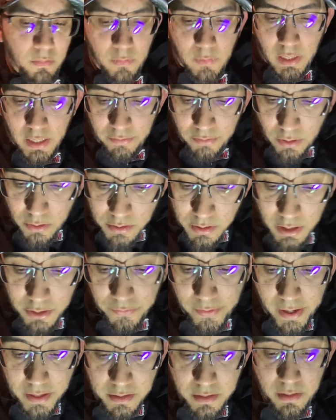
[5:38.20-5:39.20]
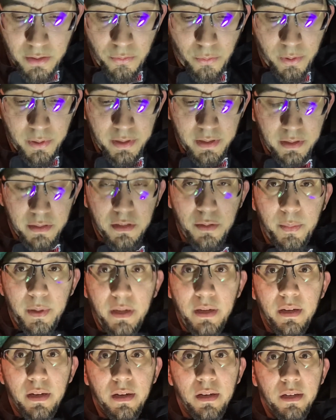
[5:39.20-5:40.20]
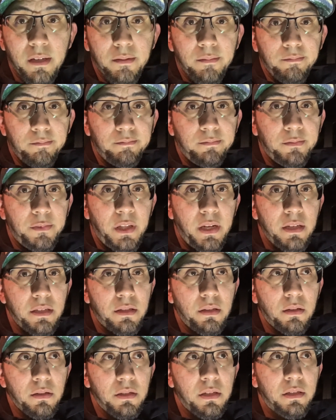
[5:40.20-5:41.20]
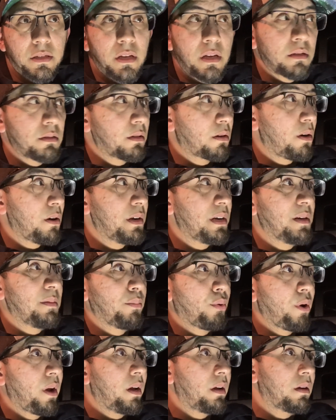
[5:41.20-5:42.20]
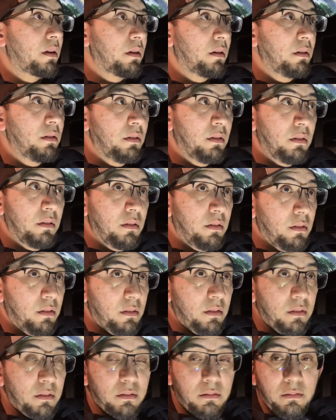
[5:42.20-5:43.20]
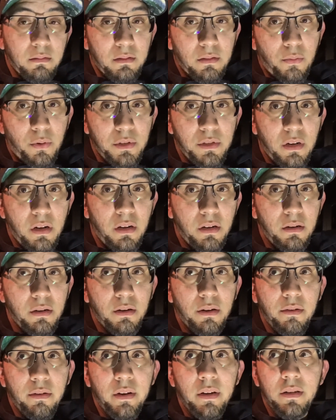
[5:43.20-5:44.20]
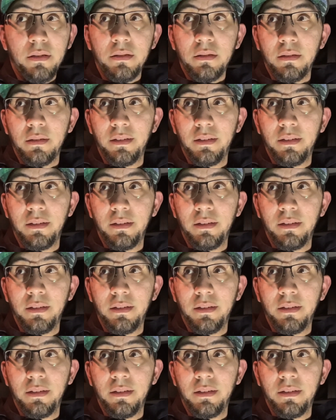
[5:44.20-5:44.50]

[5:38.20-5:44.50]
Even though it's not as fast as I wanted it to be, today's still a success. The car didn't break. It wasn't 100 degrees.